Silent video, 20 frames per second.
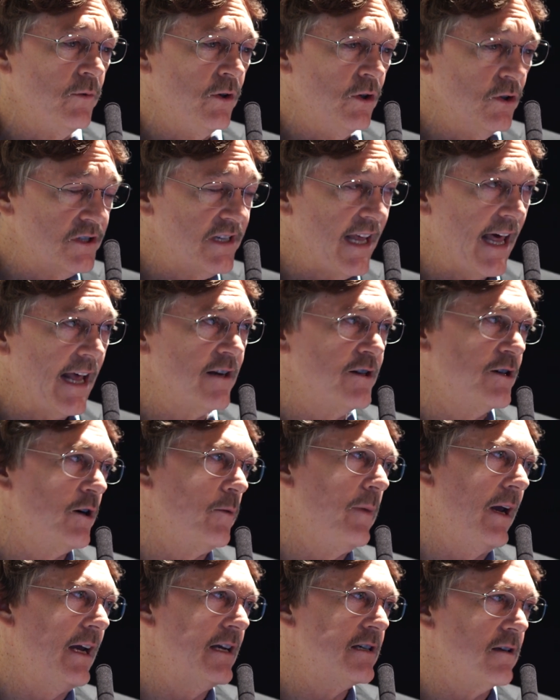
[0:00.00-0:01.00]
use that as
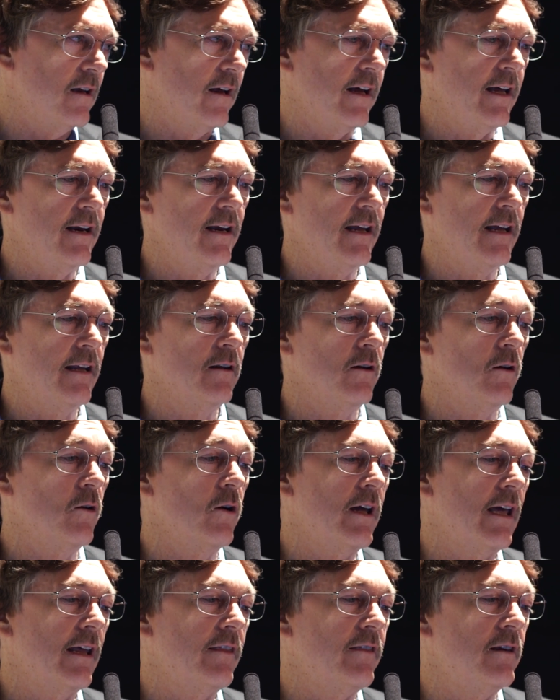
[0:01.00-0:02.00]
your baseline and
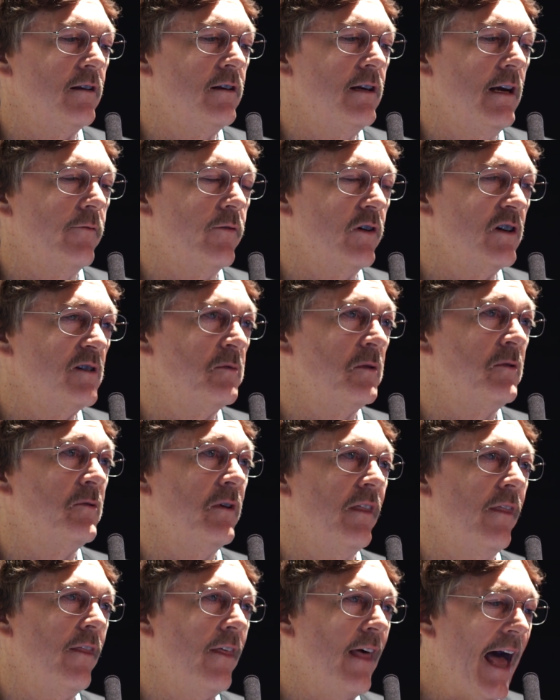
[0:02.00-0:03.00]
look at the difference
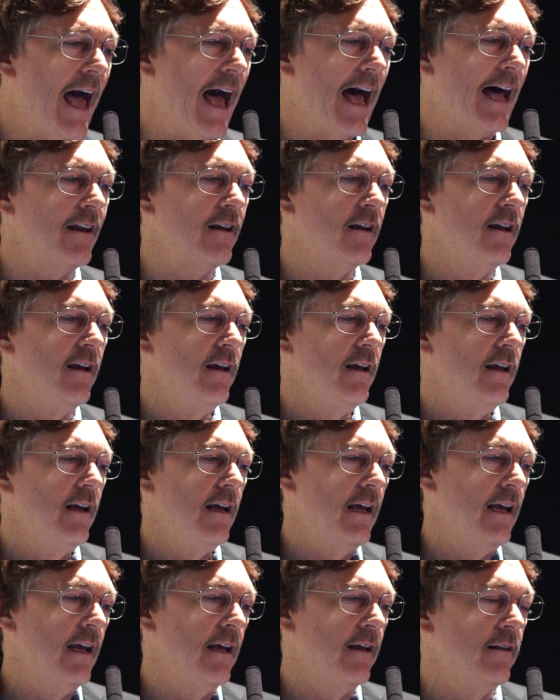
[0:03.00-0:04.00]
between that
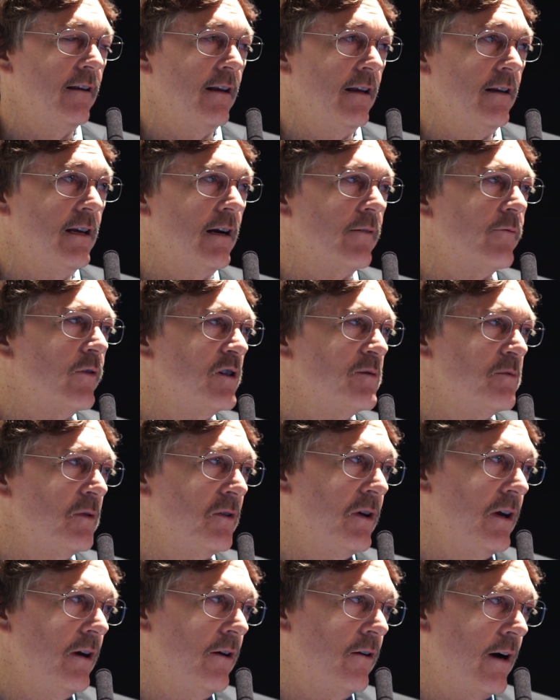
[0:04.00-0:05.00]
and the difference
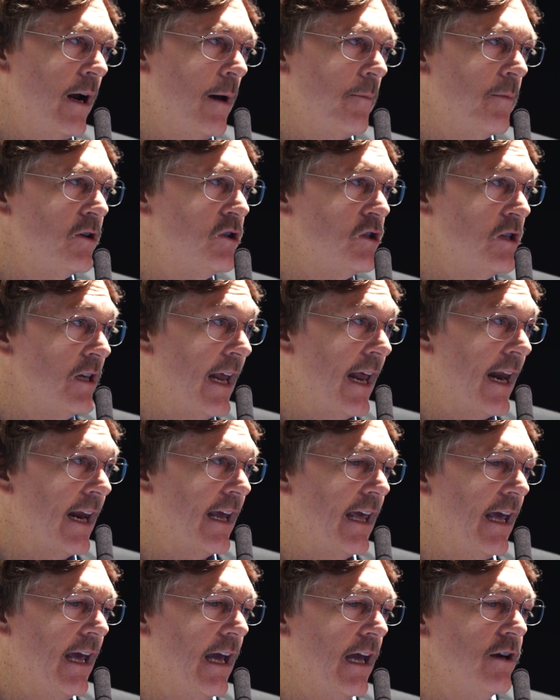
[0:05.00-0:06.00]
between your
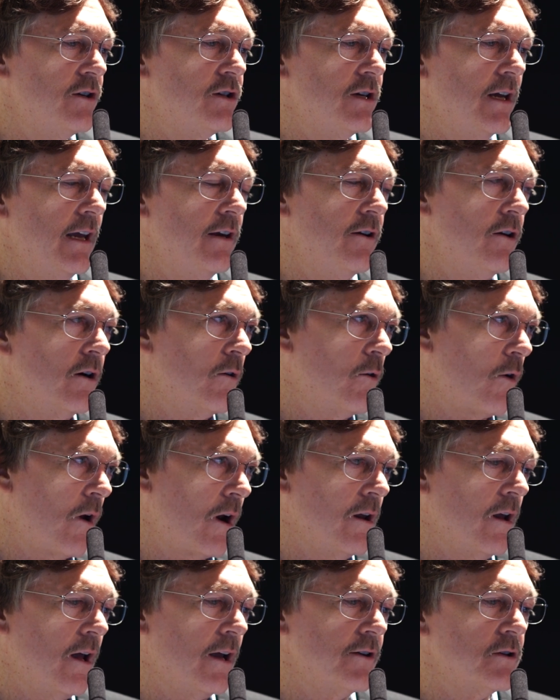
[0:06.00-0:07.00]
epigenetic age and your
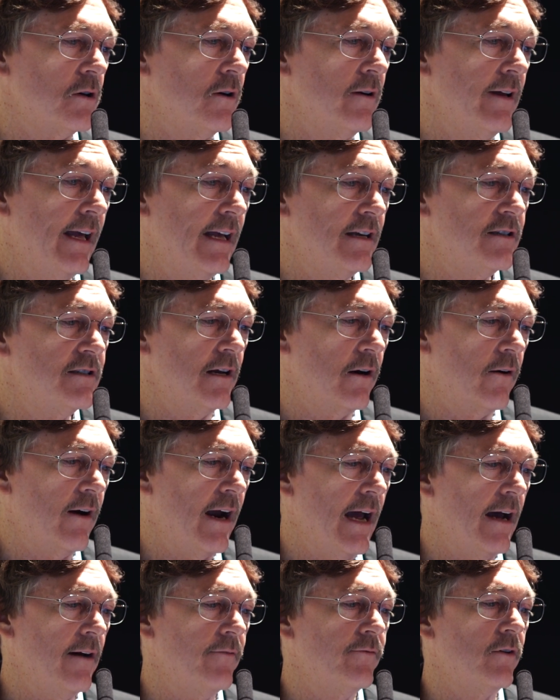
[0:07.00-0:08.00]
chronological age
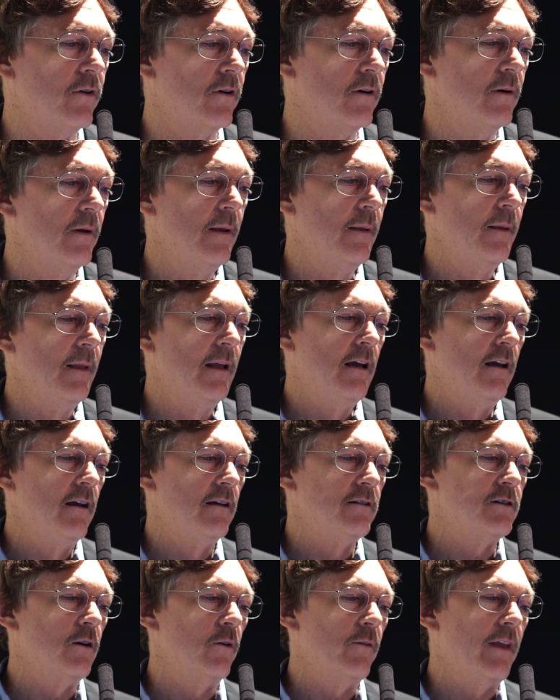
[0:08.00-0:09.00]
thereafter.
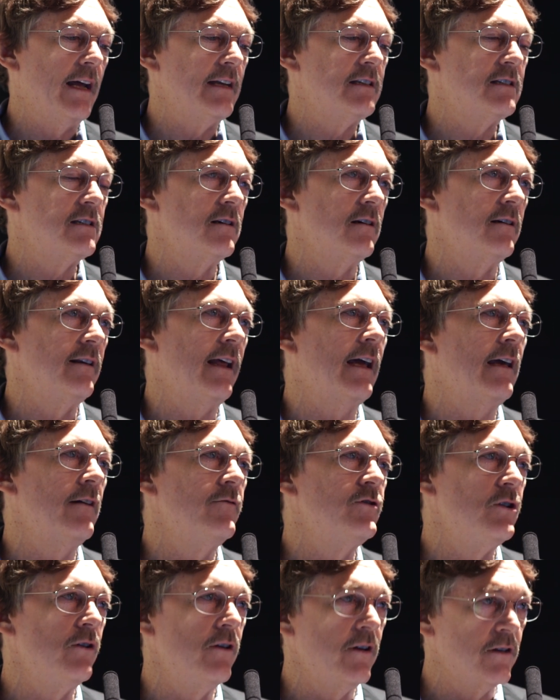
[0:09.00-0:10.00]
So that
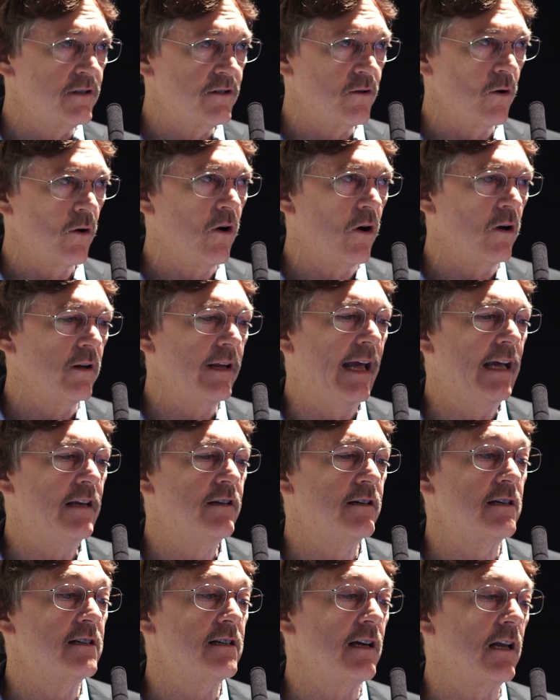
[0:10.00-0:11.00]
gives you this so-called
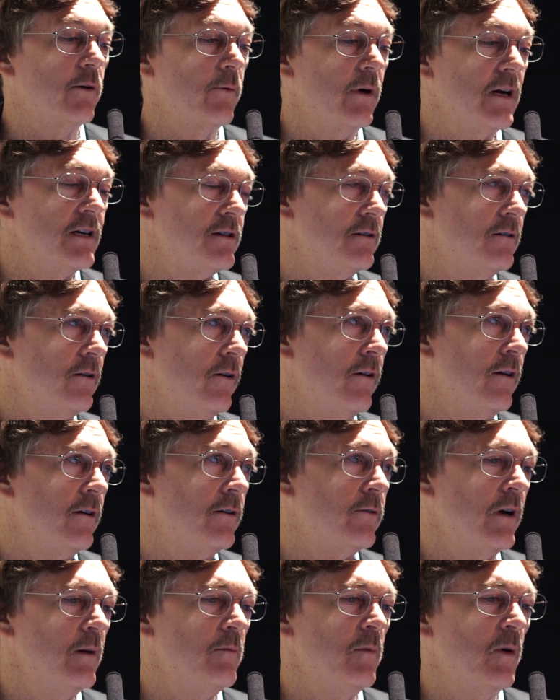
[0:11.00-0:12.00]
age acceleration due to the
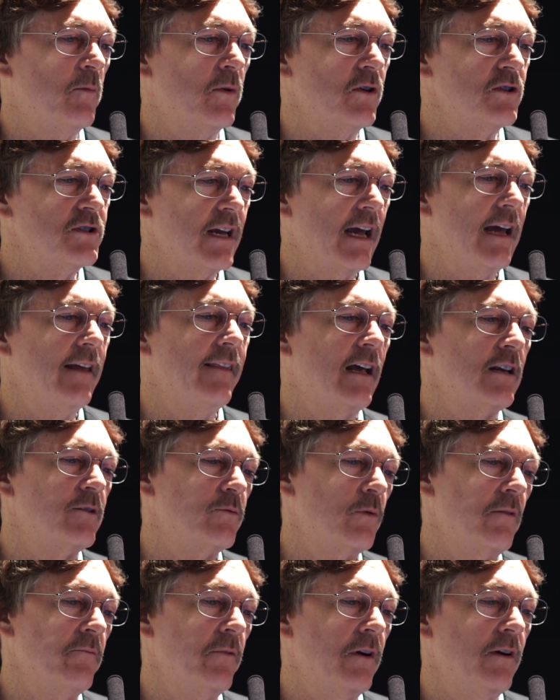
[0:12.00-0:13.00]
treatment per se, and
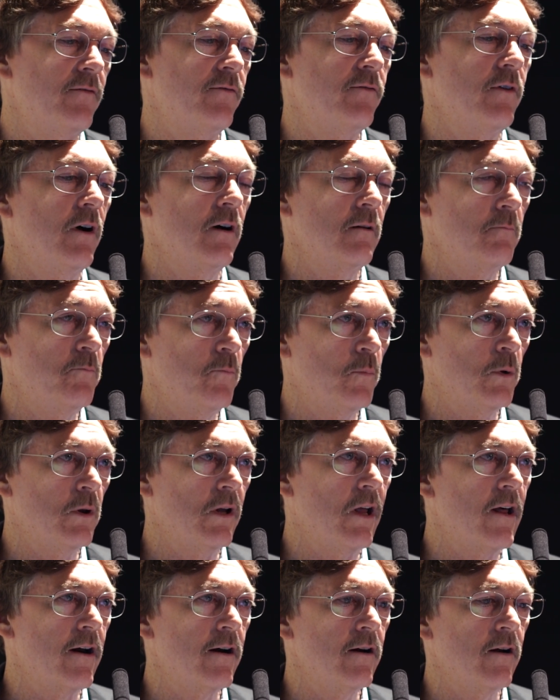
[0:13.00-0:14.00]
that's what we've
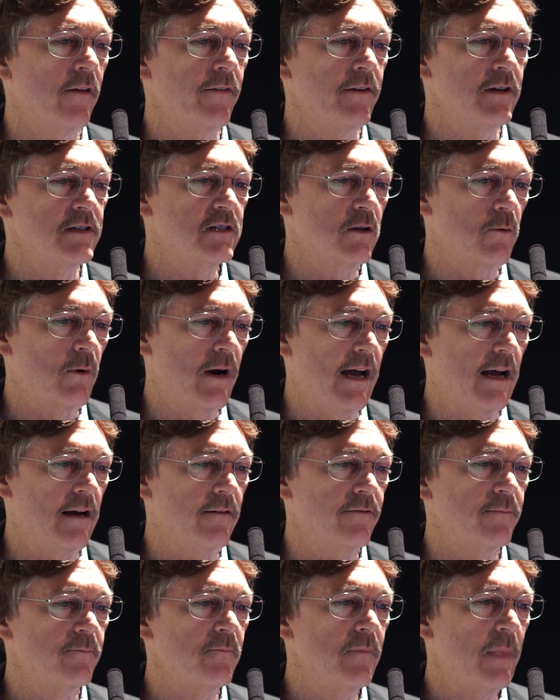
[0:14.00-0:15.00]
plotted on this
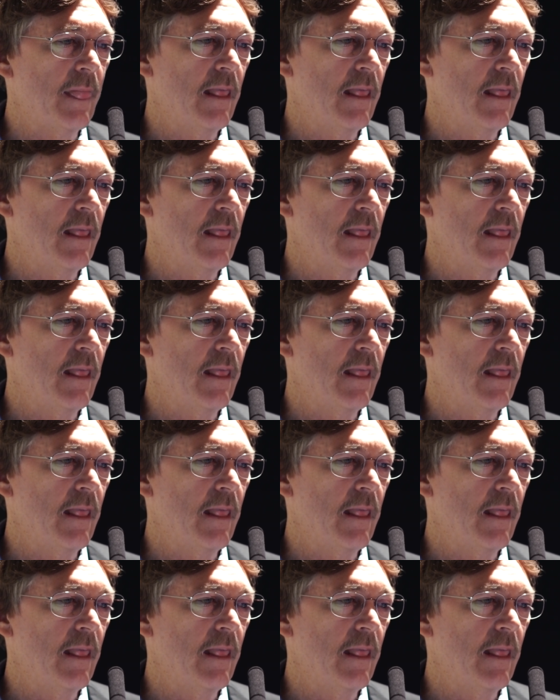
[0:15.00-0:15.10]
graph.